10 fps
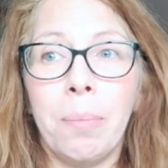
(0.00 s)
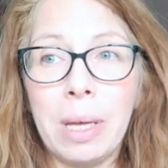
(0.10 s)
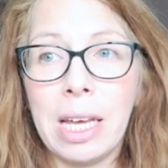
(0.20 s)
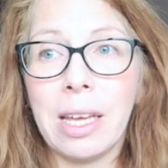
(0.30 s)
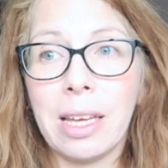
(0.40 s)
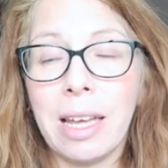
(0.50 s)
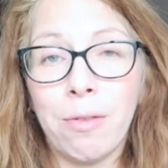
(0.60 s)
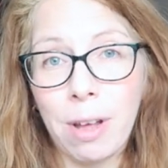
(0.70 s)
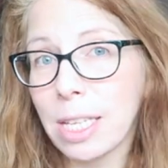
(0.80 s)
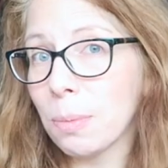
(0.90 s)
a big
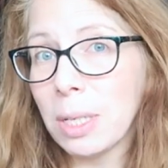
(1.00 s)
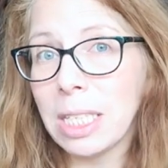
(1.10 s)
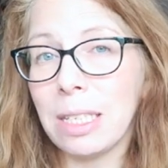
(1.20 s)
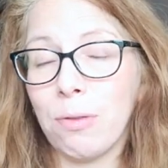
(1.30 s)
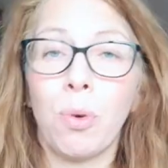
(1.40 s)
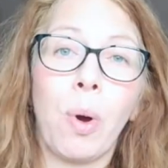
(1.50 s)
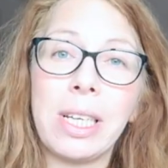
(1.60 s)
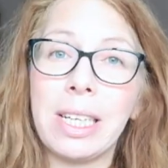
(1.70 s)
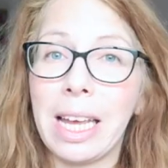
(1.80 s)
investment if you want